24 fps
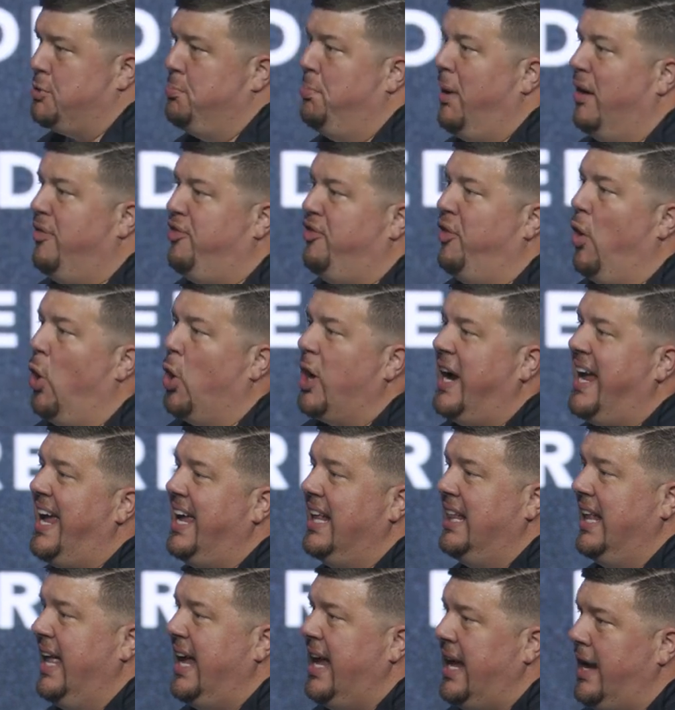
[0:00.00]
before
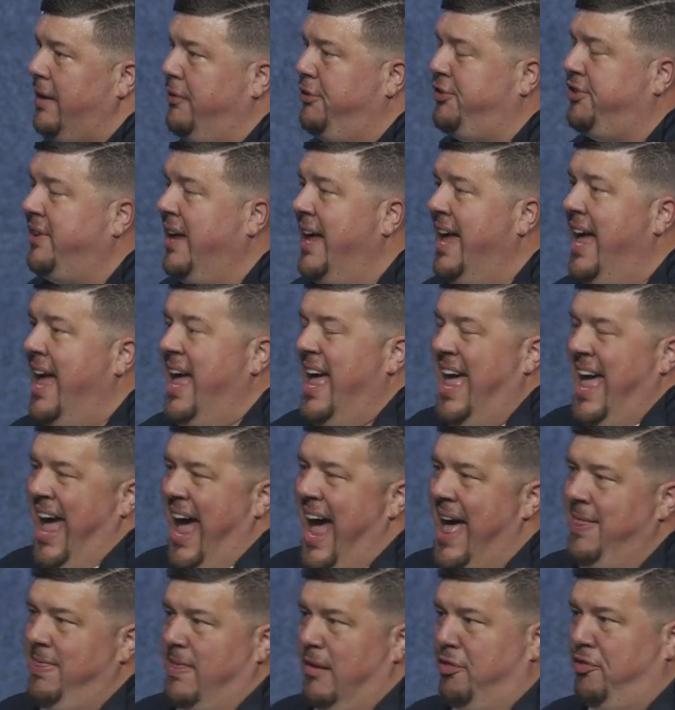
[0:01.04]
he leaves,
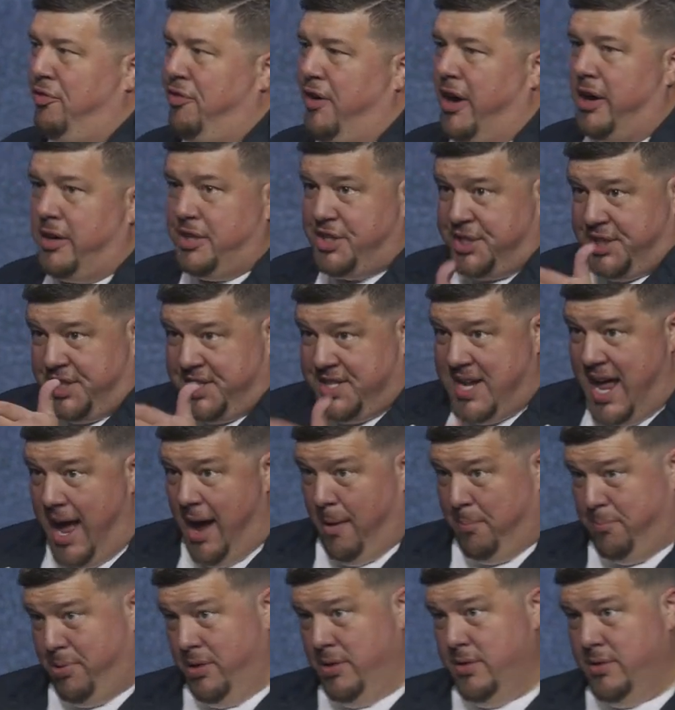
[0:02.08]
and the first
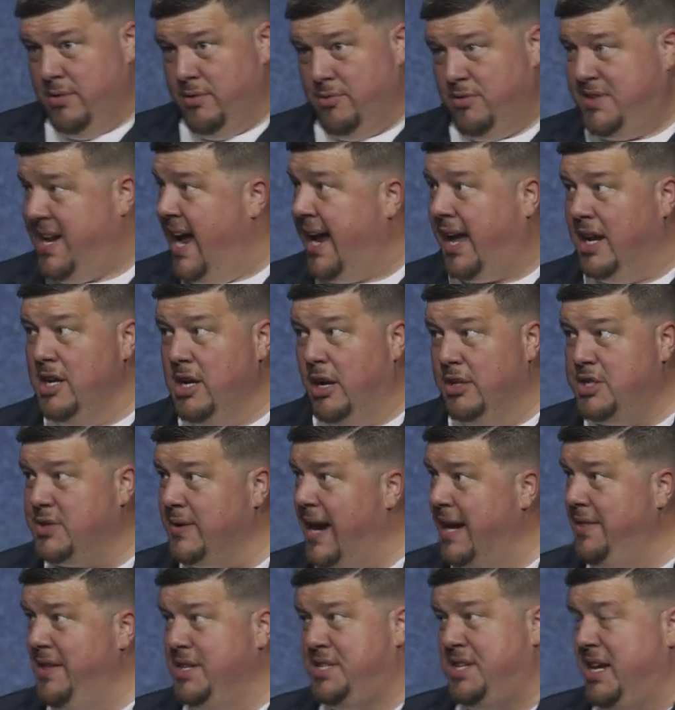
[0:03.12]
step, taking notes,
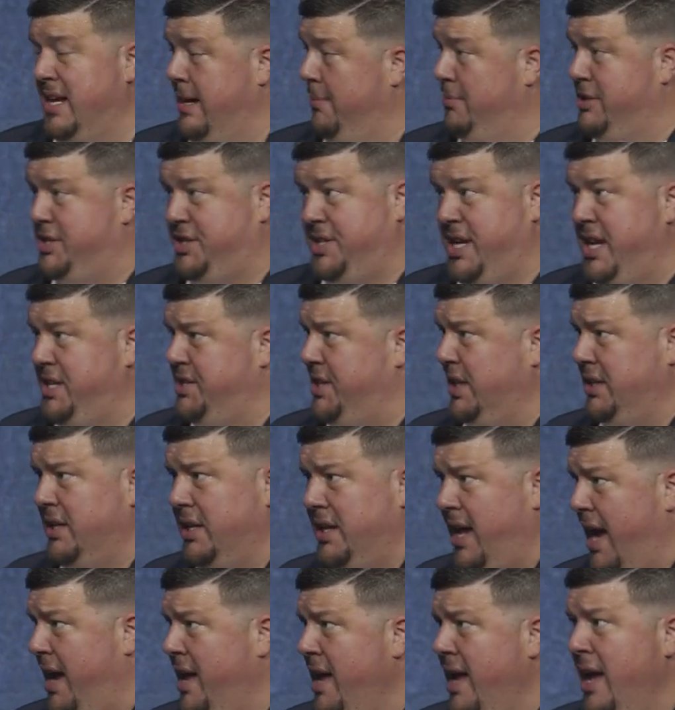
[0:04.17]
write this down. I'm just teaching
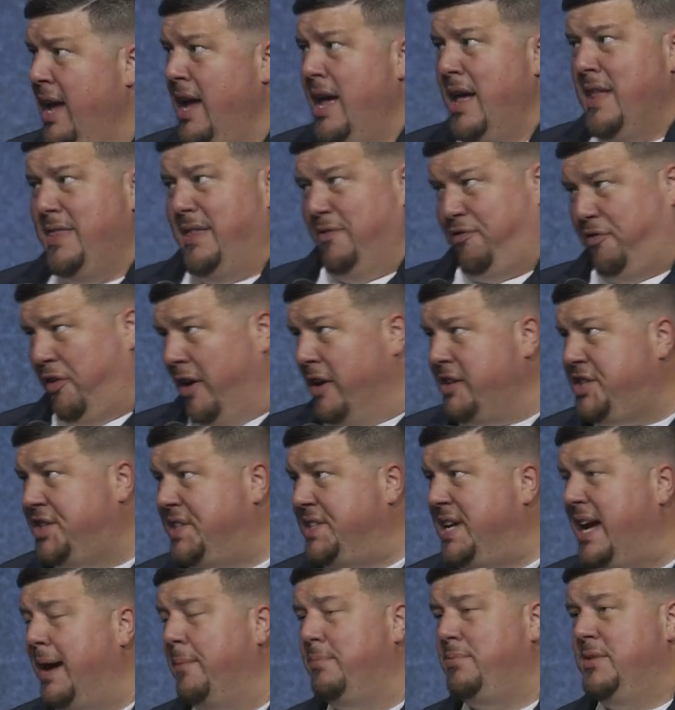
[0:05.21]
today. The
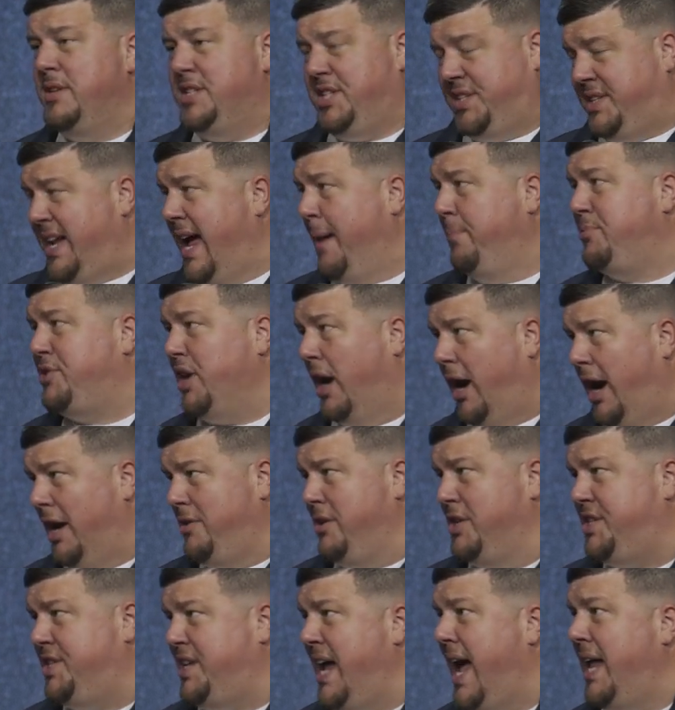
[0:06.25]
first step to
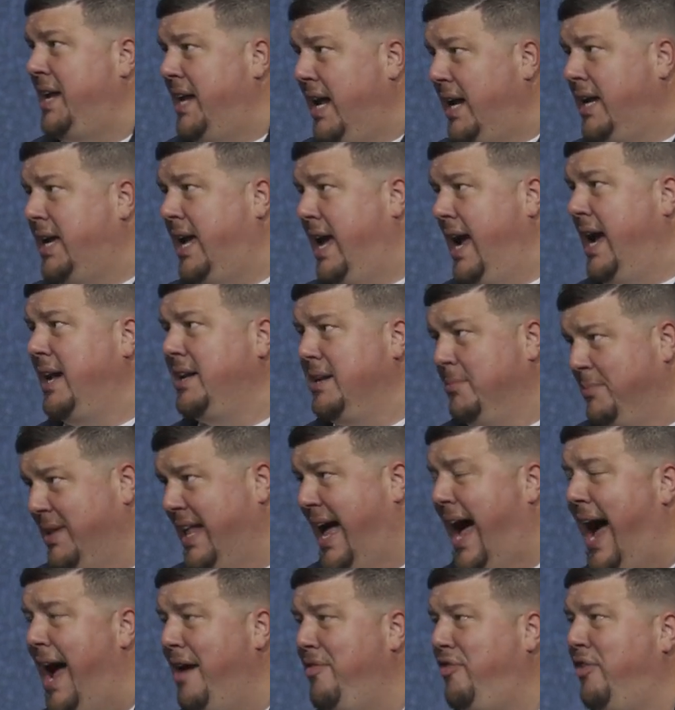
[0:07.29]
understanding kingdom
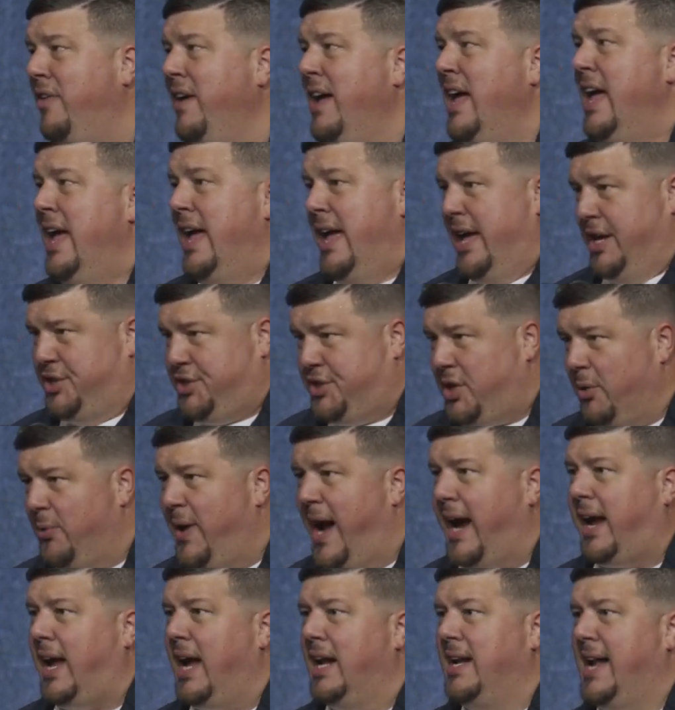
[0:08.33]
life is to
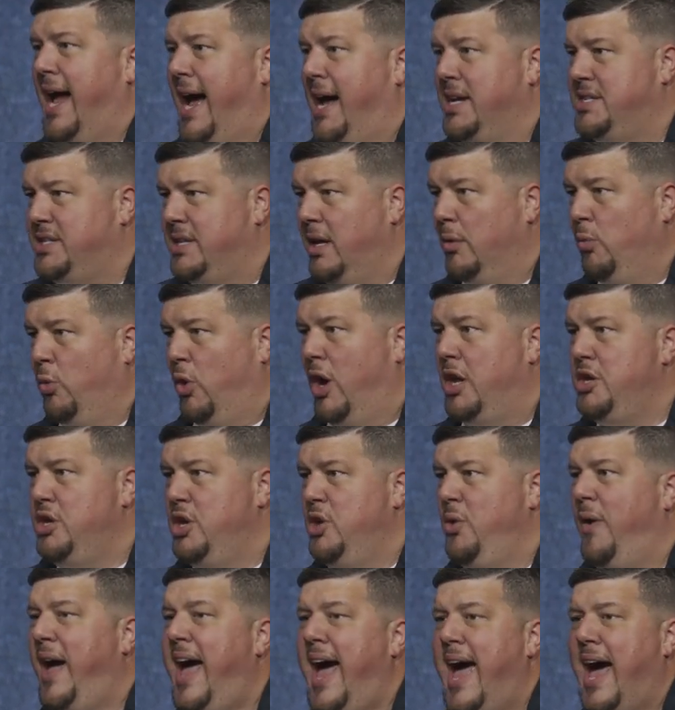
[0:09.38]
recognize that what
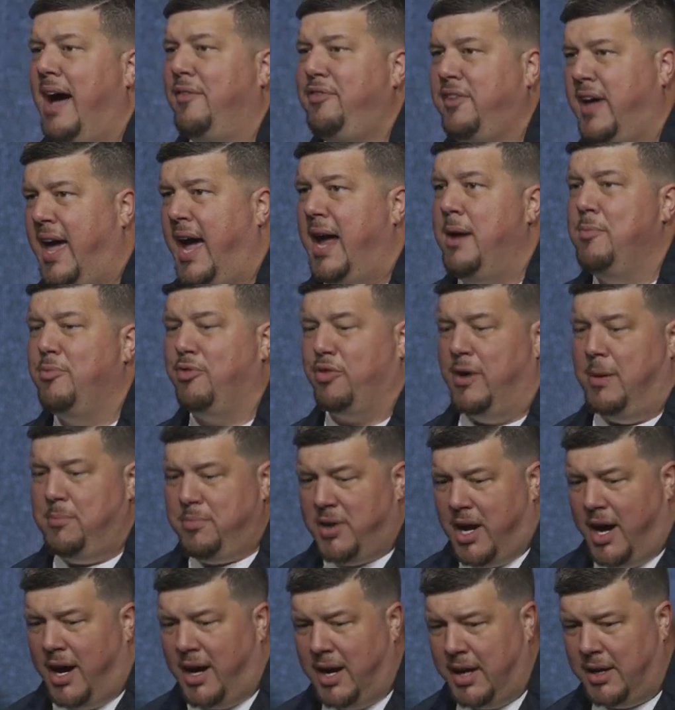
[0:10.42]
you have came from
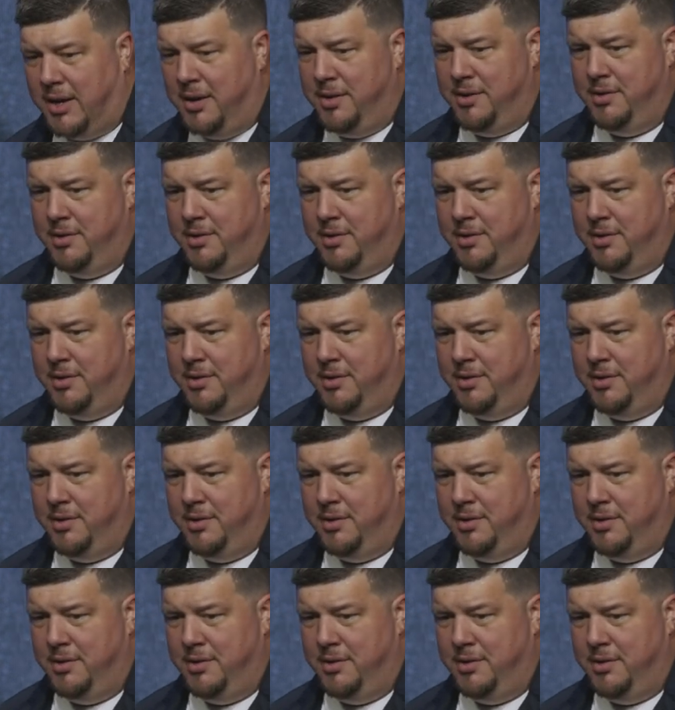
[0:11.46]
God.